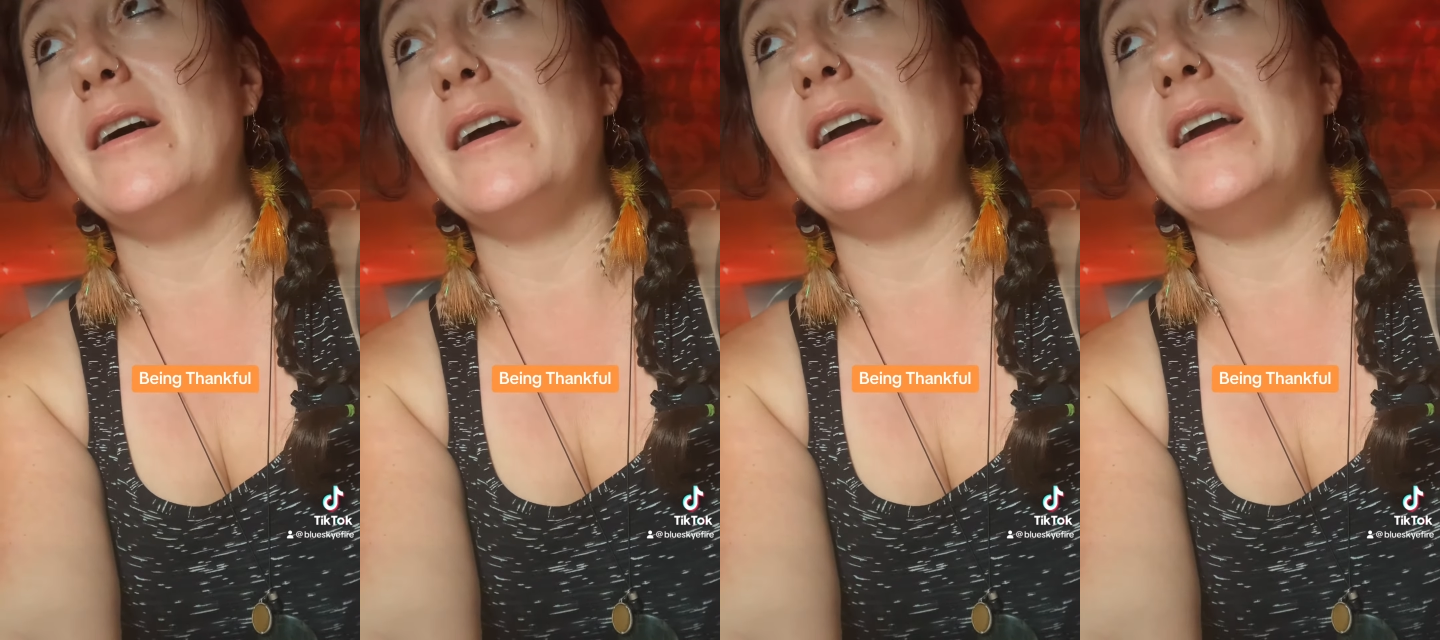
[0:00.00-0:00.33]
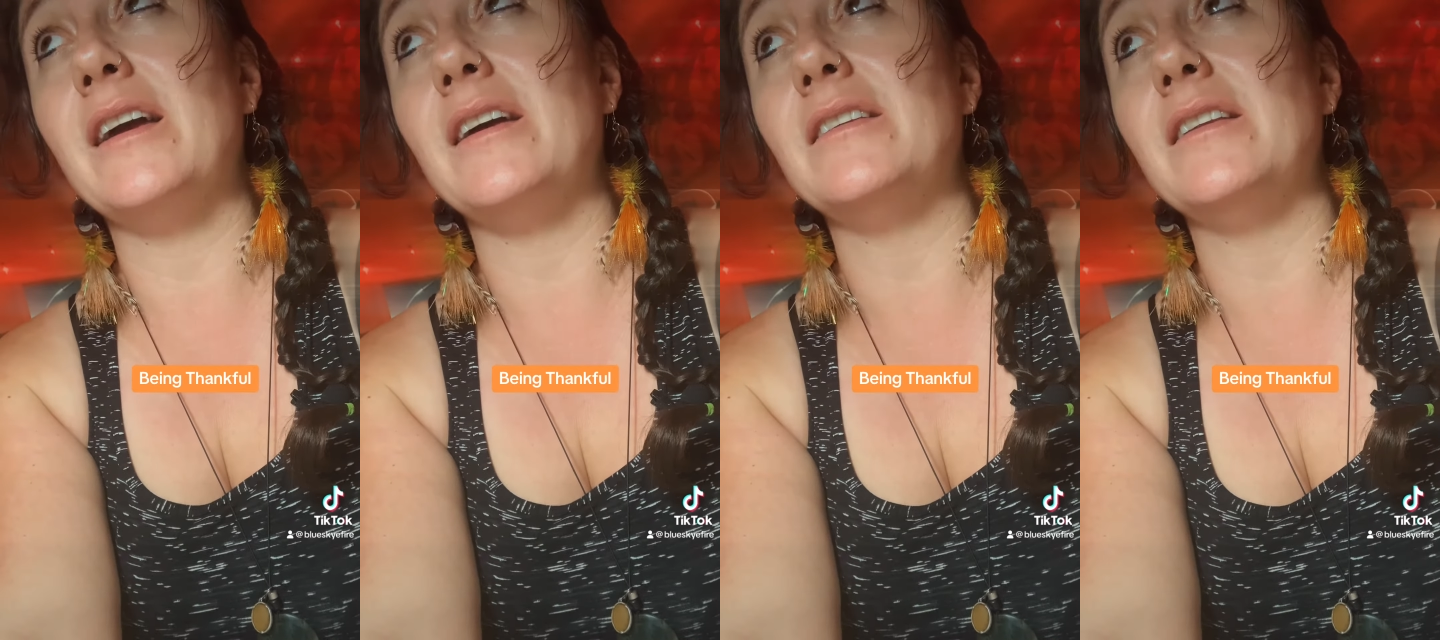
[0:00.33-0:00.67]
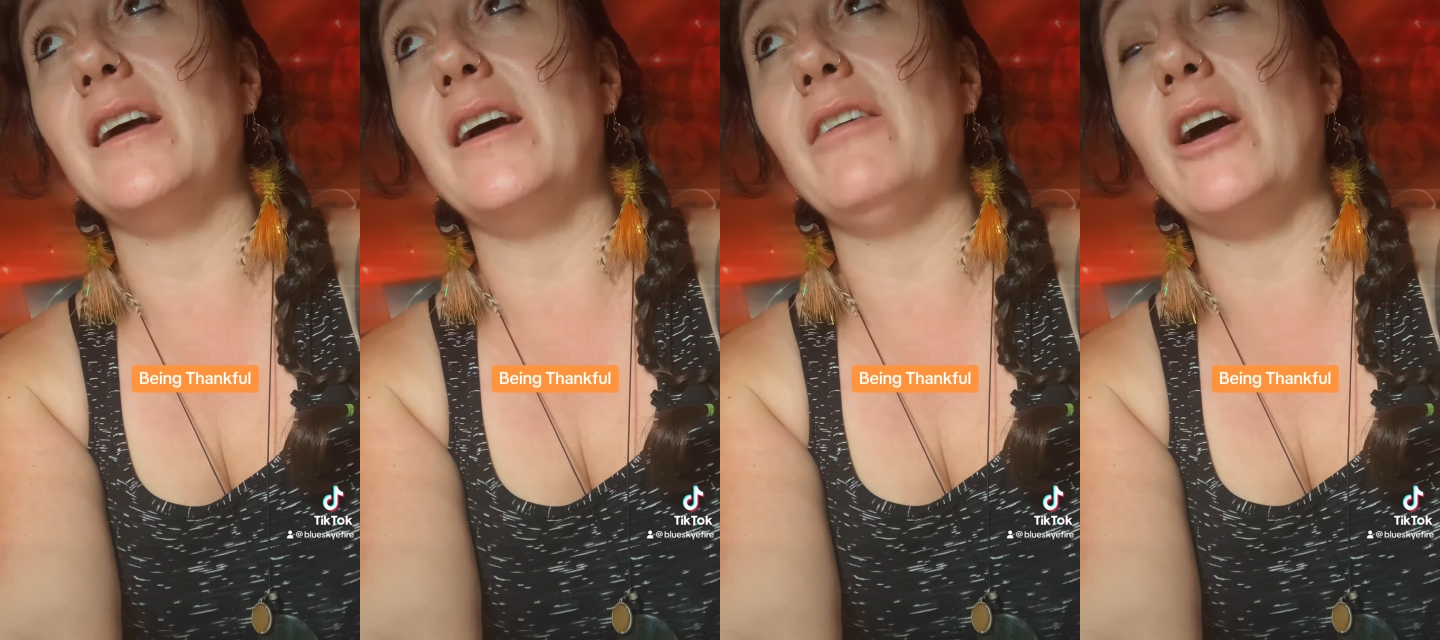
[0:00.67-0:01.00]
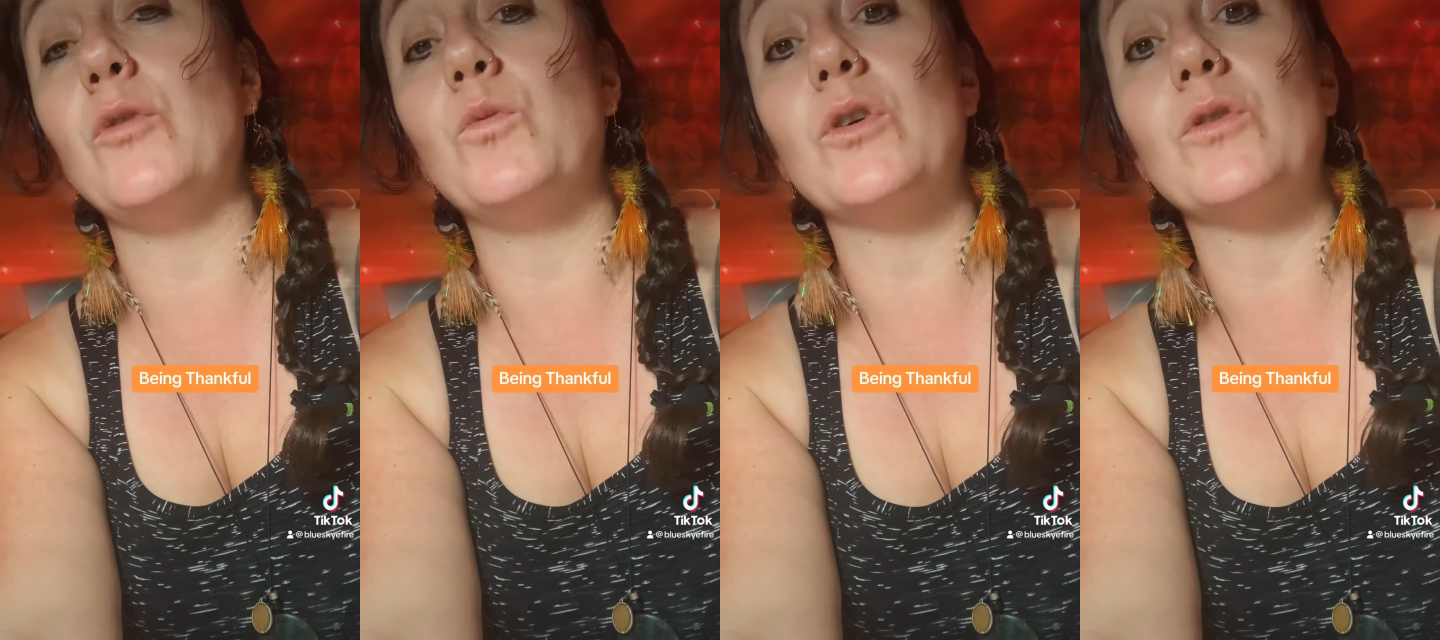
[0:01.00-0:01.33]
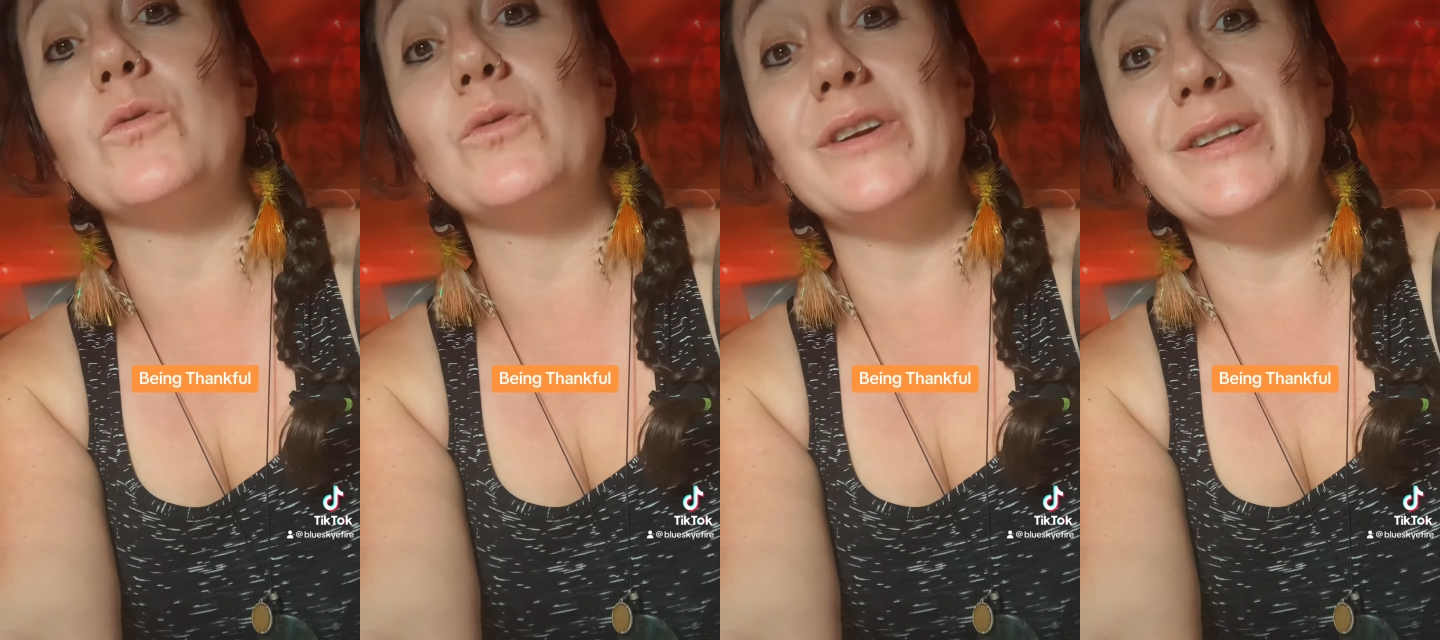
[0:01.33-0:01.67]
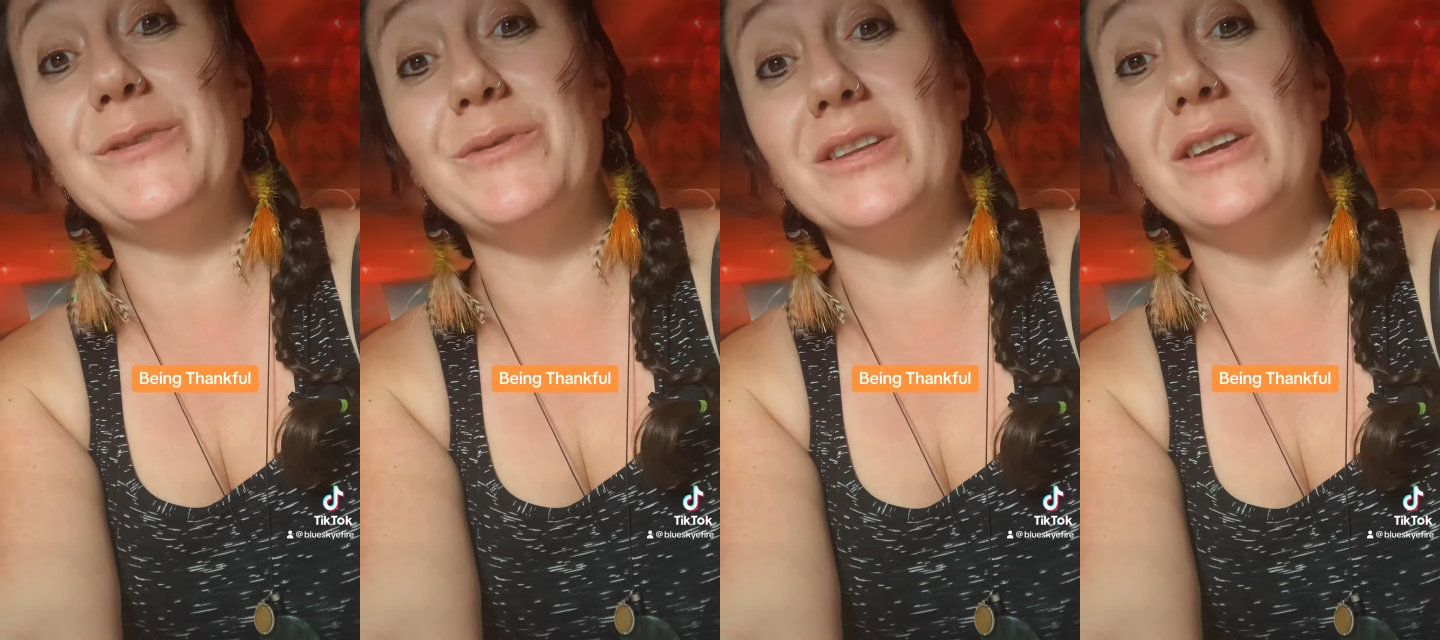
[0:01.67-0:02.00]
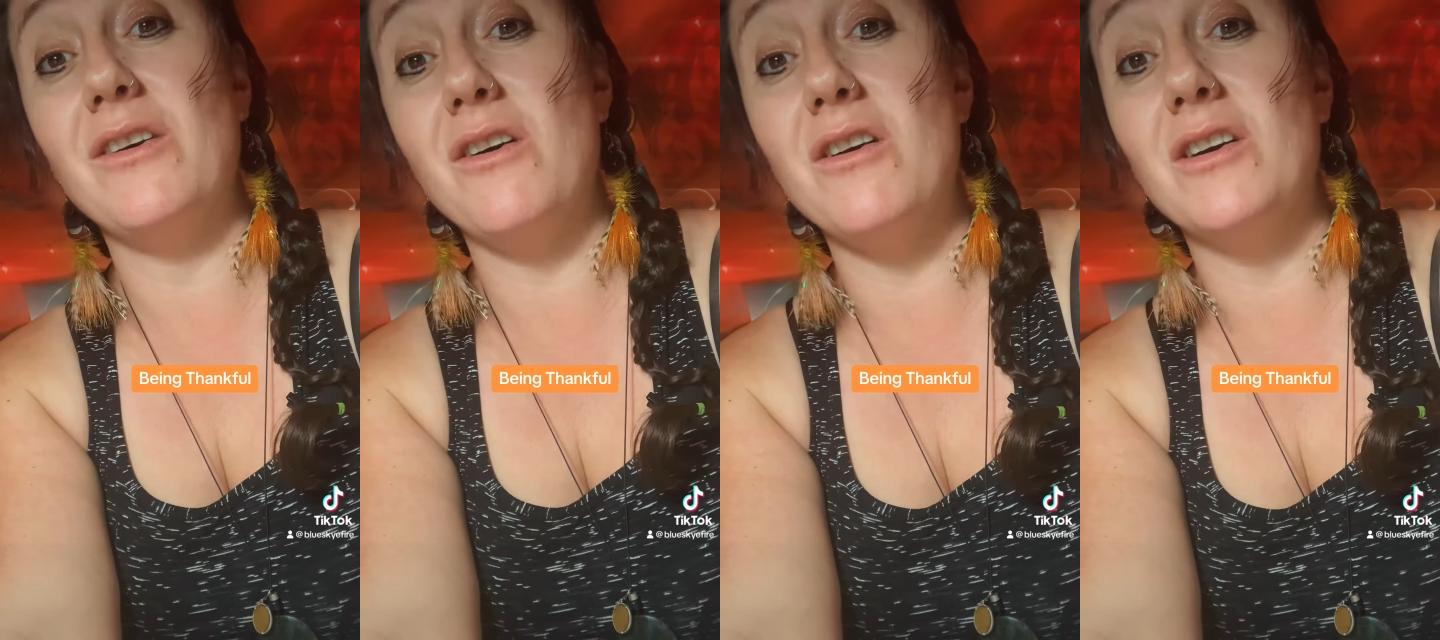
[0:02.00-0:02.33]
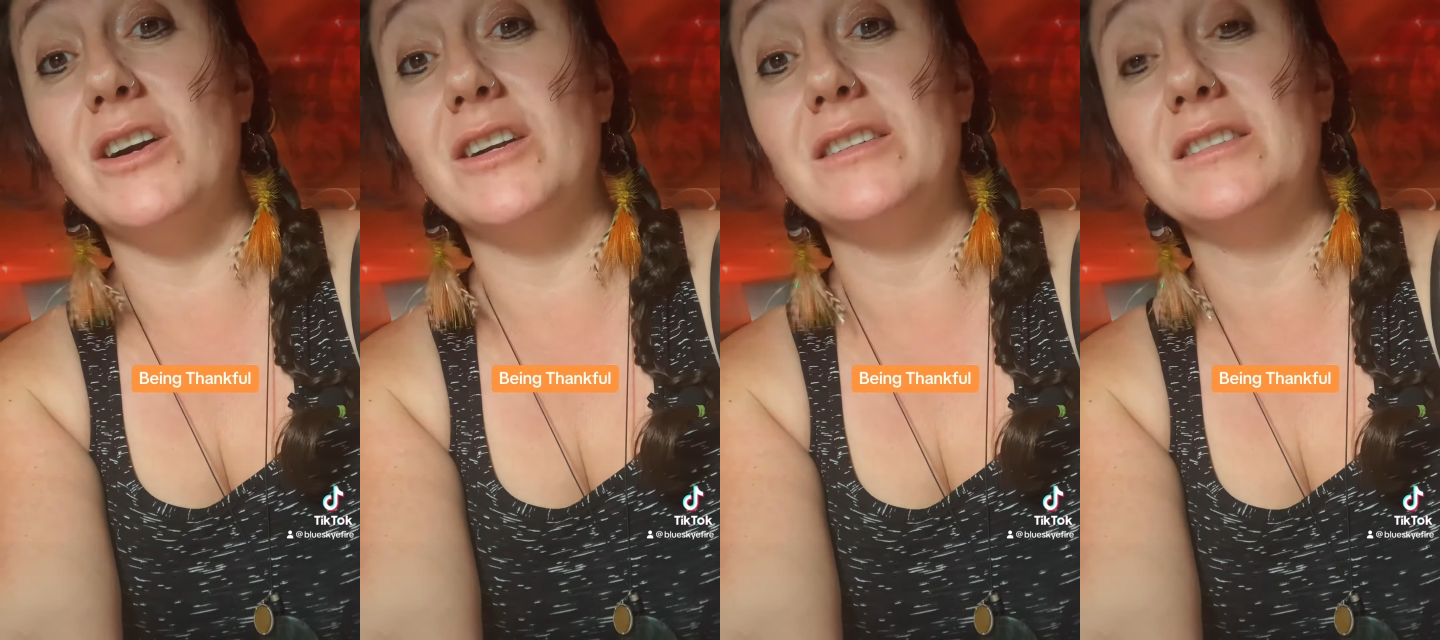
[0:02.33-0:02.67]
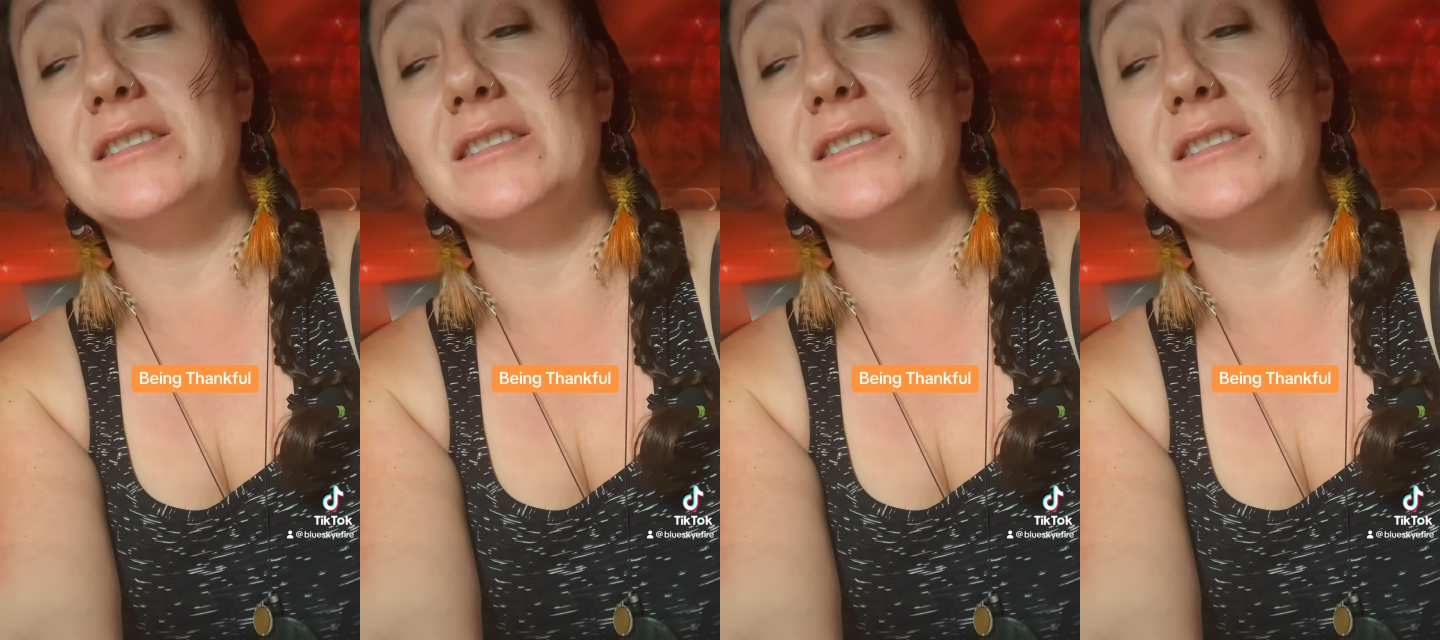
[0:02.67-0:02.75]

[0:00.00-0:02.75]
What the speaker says: And I've had to work really, really hard.